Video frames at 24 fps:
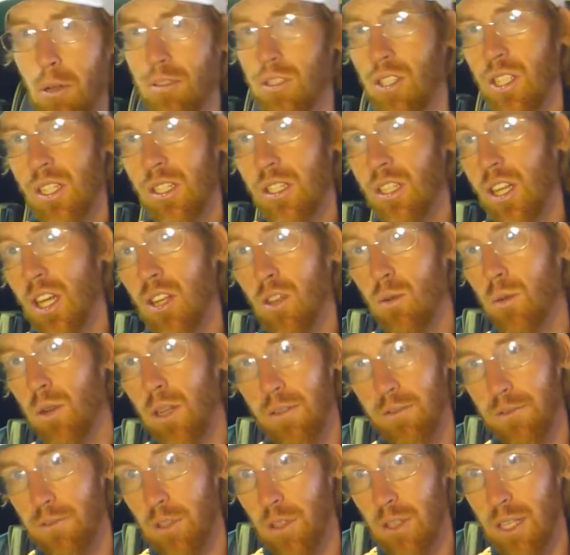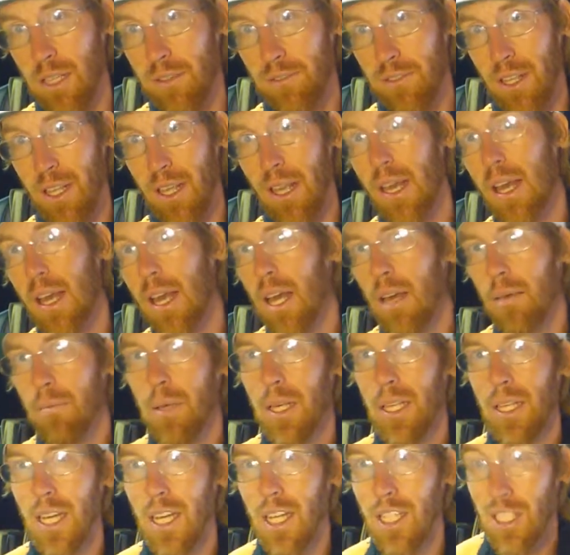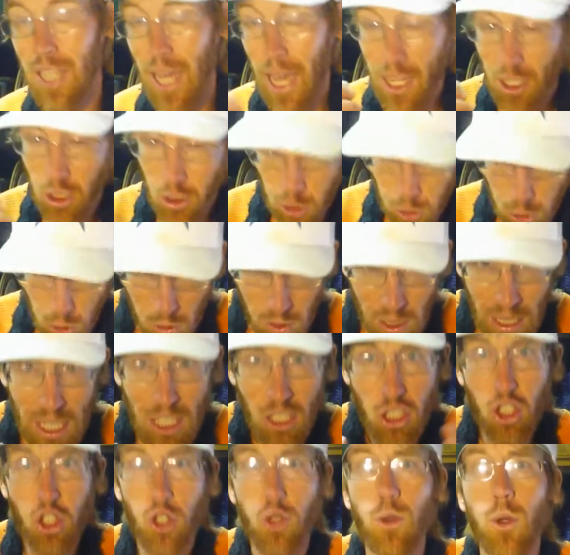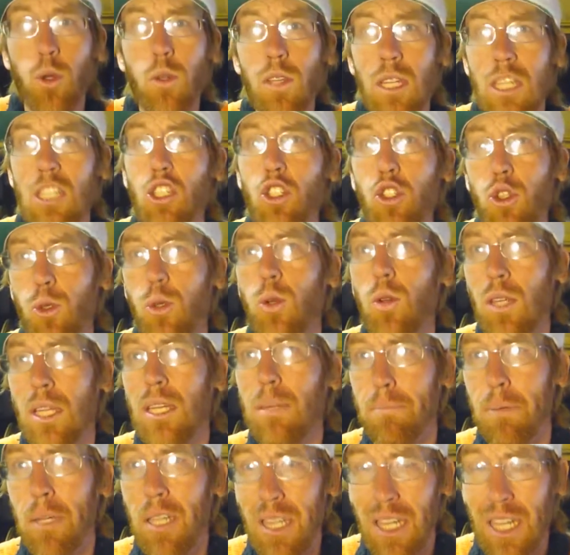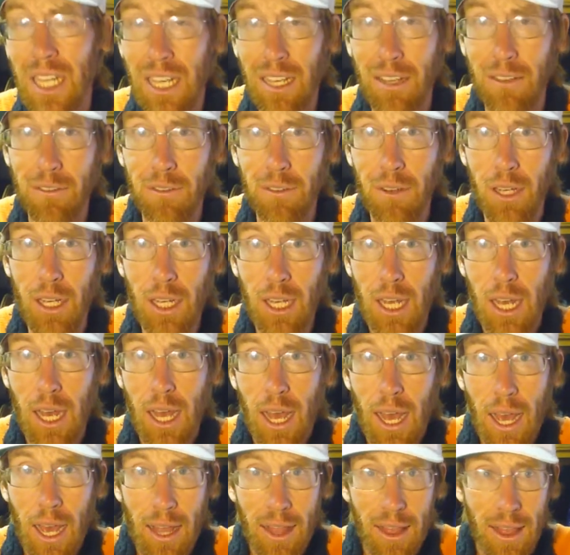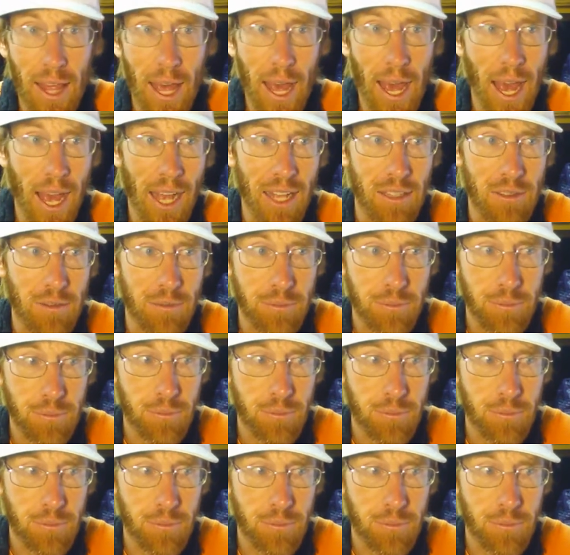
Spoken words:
posting another one for Leafy. Because I truly, truly, truly believe that